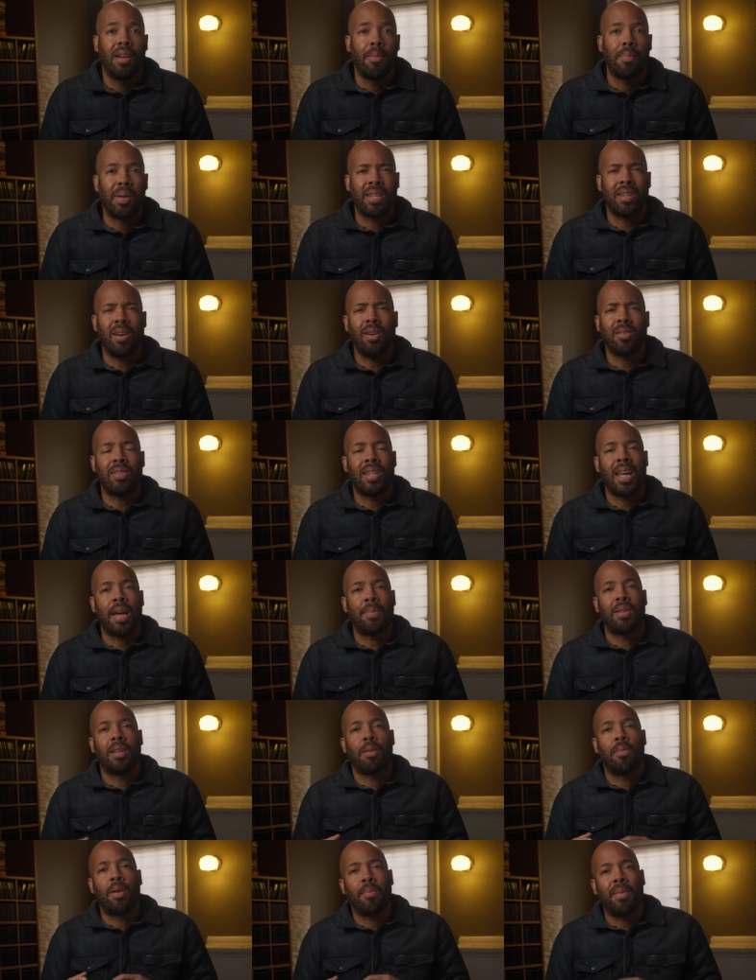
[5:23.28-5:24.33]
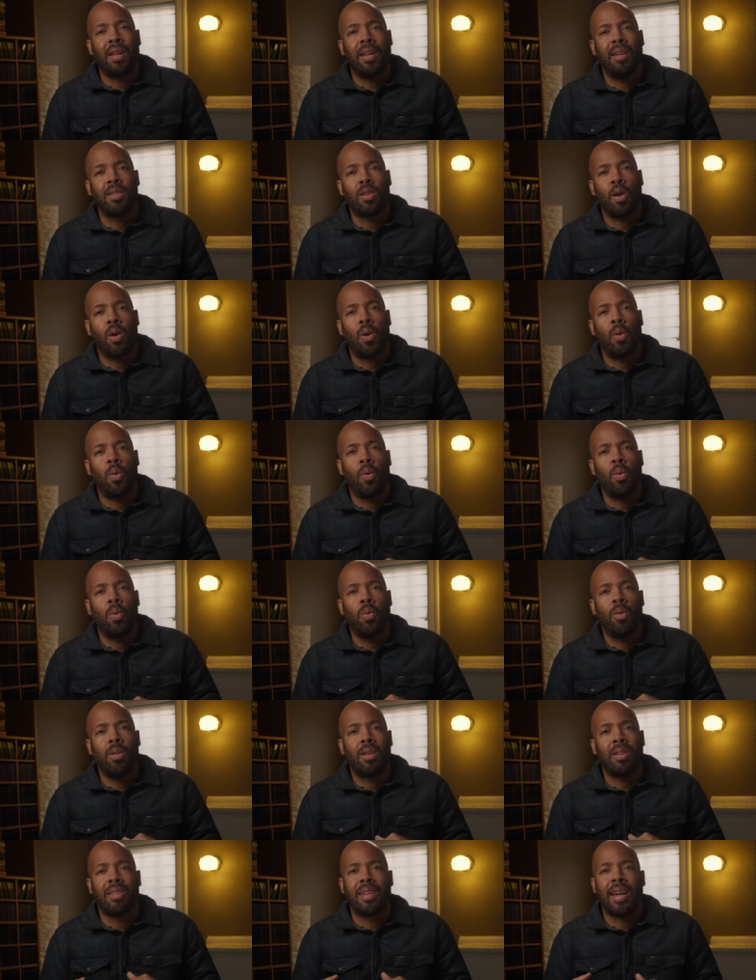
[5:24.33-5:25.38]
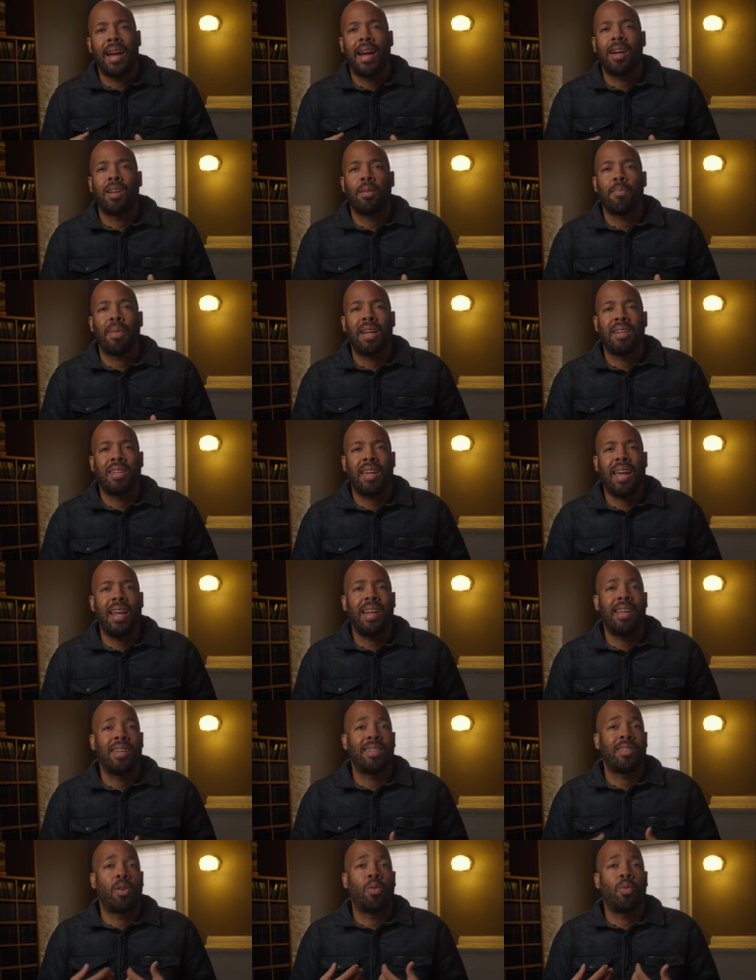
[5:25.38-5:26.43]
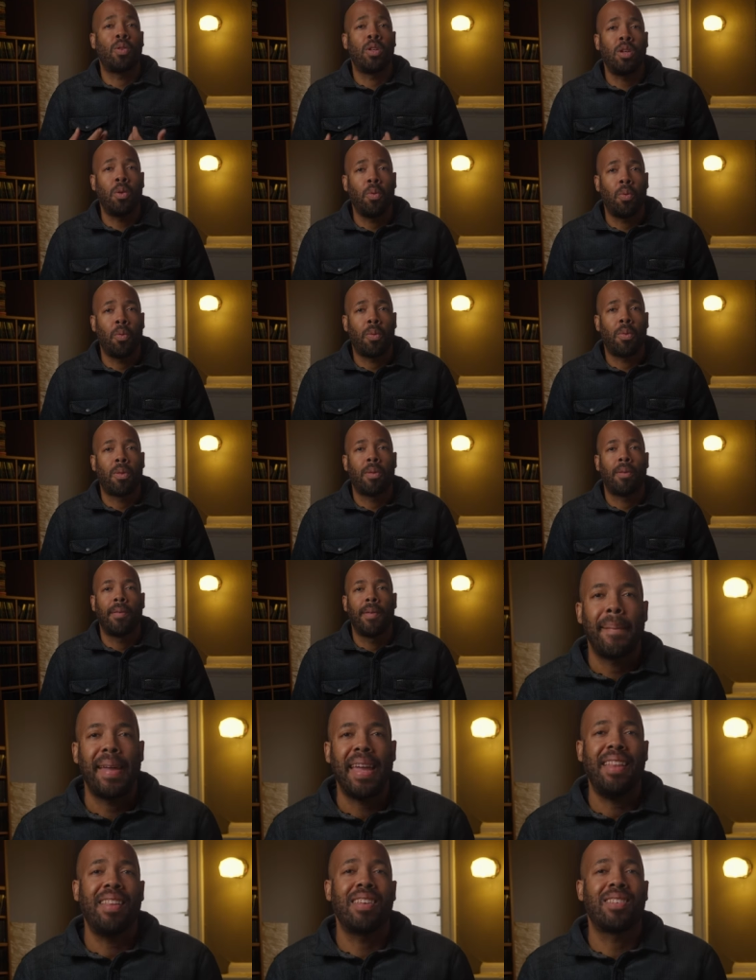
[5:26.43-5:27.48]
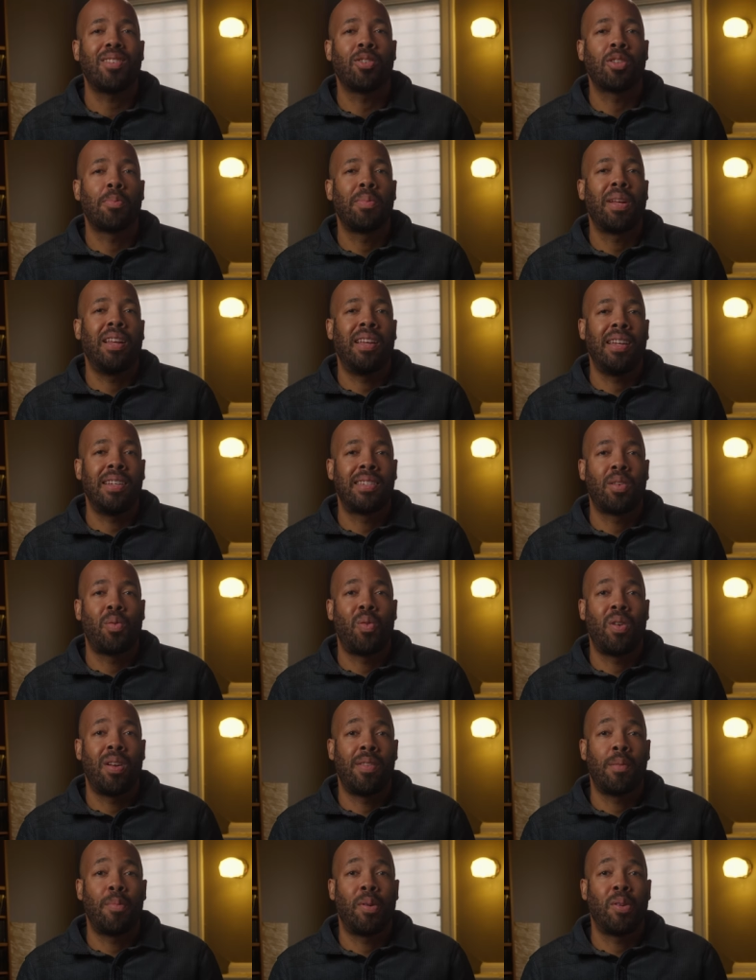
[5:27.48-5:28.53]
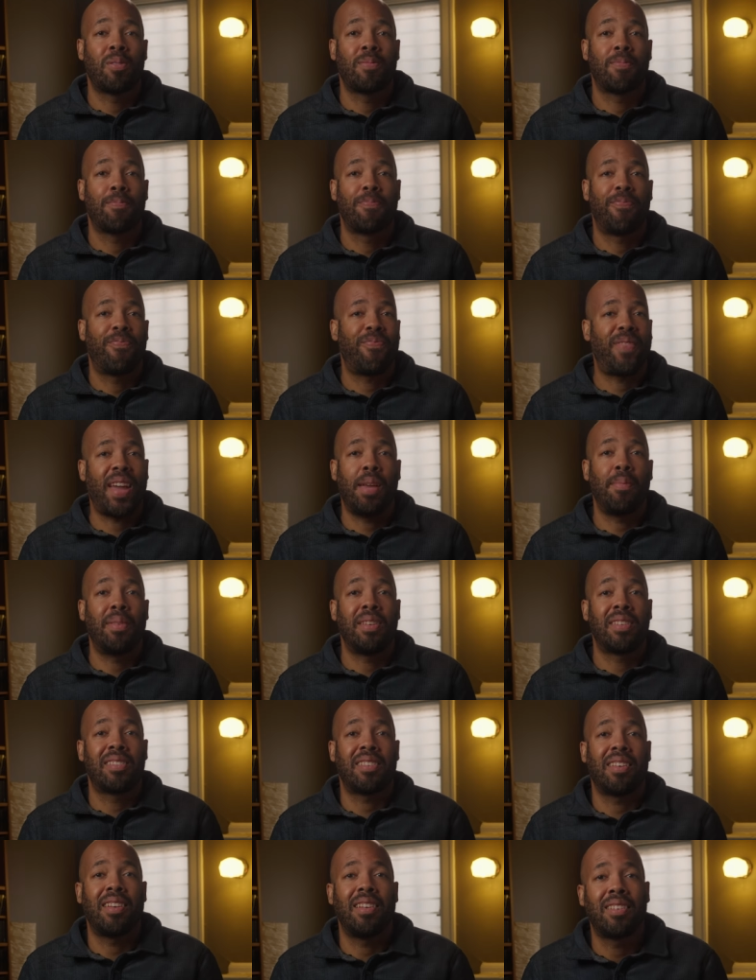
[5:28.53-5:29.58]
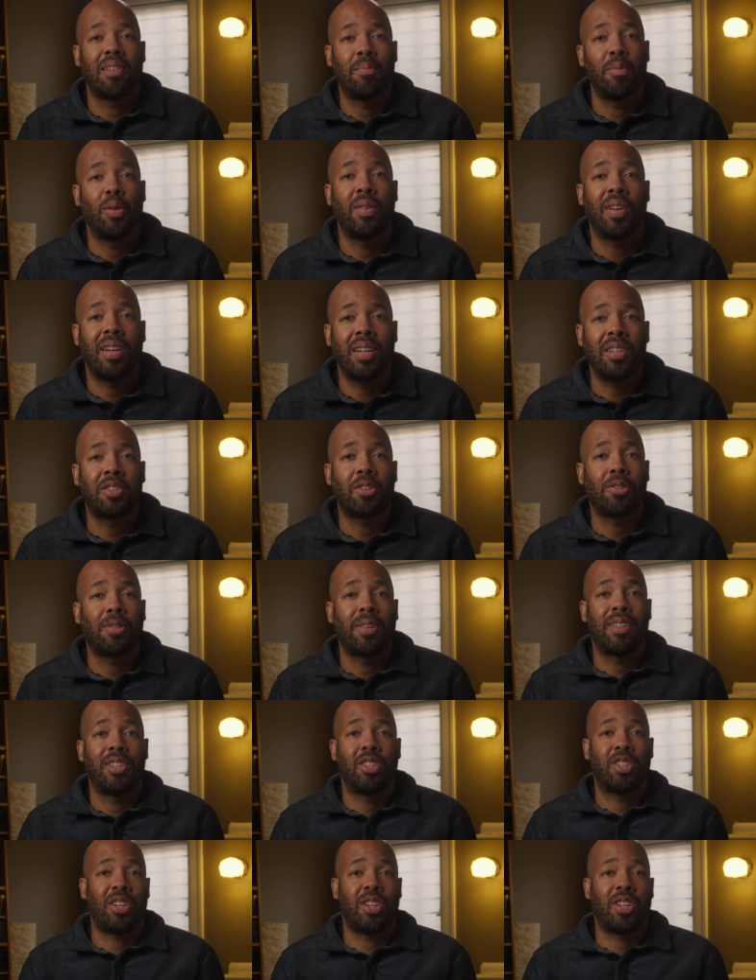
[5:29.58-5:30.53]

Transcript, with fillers: But it's also tapped into McMillan's own desire to maintain his own youth. And this ultimately leads to one of the most famous scenes in movie history as